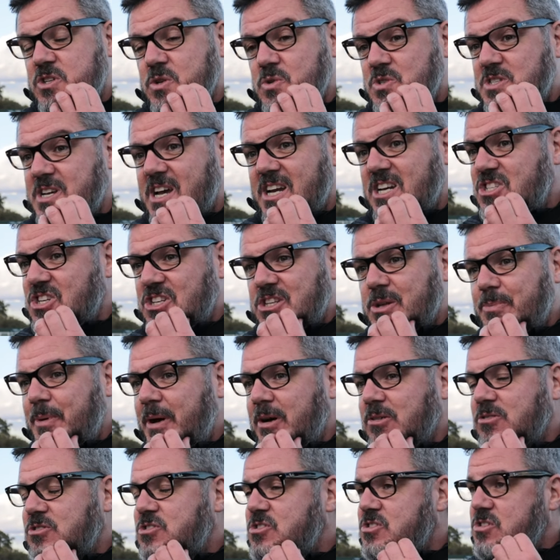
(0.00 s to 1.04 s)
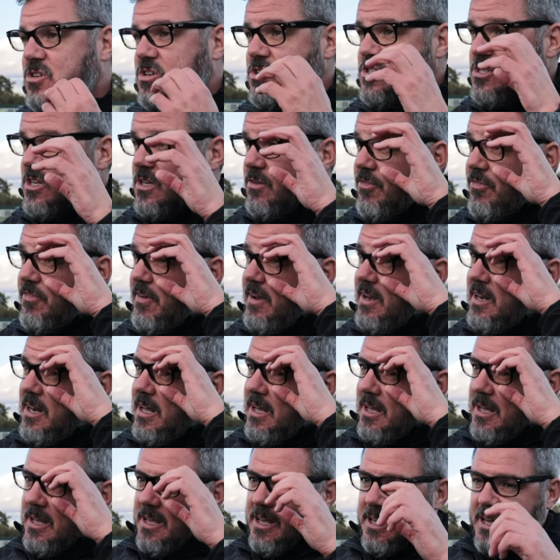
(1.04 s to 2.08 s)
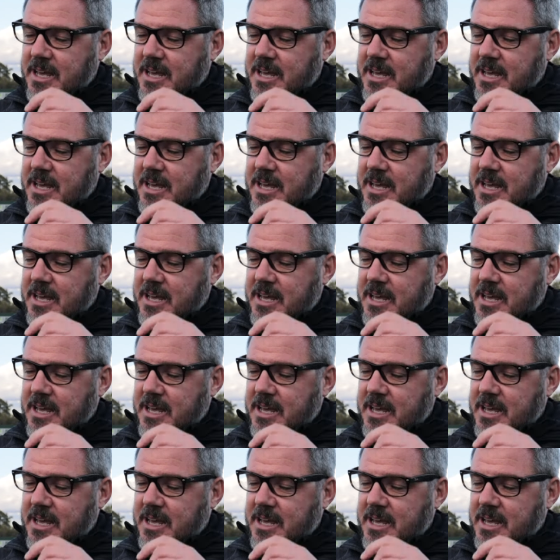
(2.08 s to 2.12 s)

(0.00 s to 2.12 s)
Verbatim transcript: two Saturdays on the bounce because he can feel it.